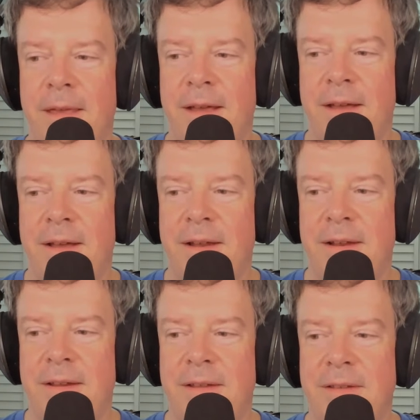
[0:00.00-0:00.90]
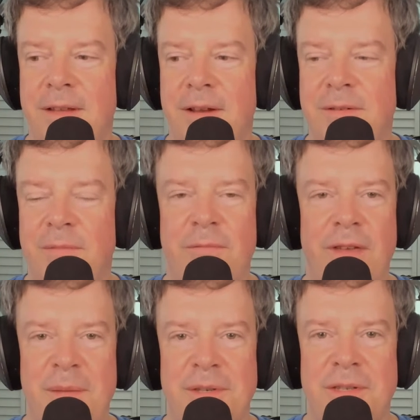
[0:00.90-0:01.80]
He had some
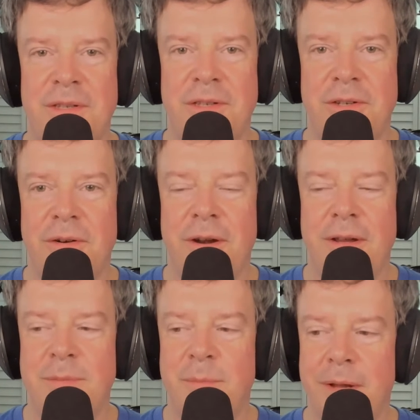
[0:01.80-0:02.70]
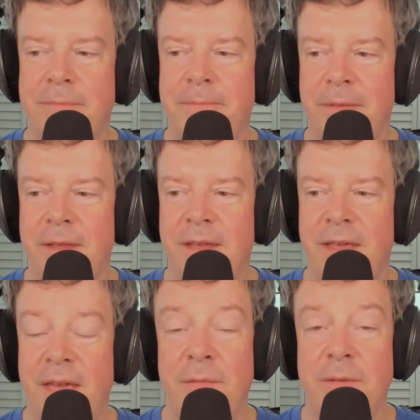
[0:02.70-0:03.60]
famous stories, but
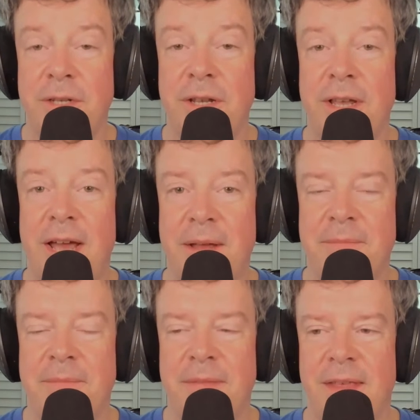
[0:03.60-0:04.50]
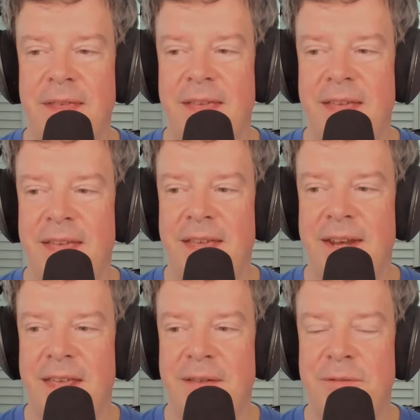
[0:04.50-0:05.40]
Kevin was a good guy.
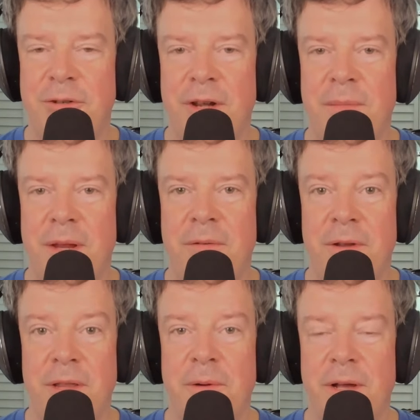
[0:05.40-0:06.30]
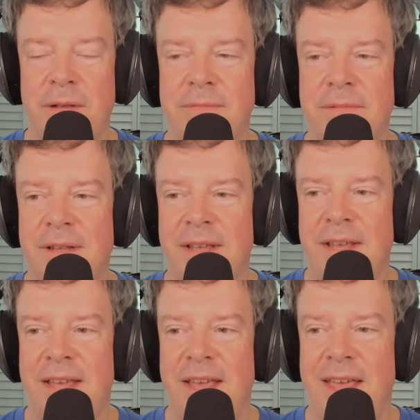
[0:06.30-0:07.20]
And Kevin treated me really well.
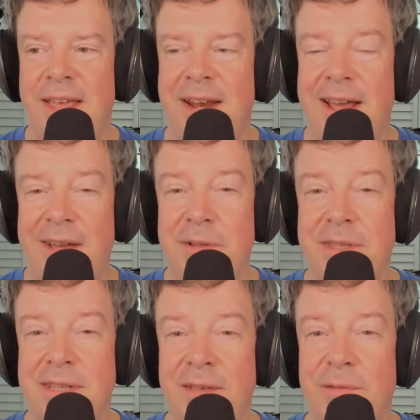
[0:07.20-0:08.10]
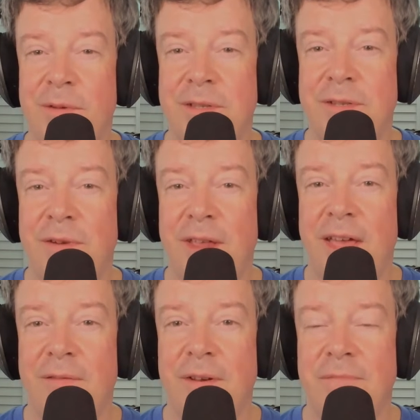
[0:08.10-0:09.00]
And I would say if it wasn't for
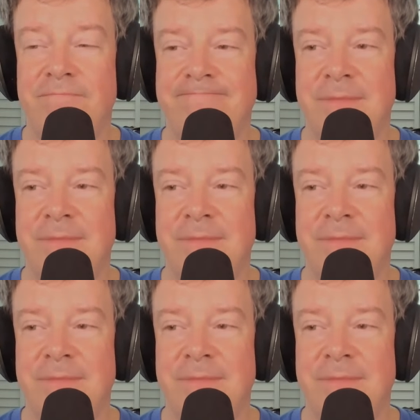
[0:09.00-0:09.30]
Kevin,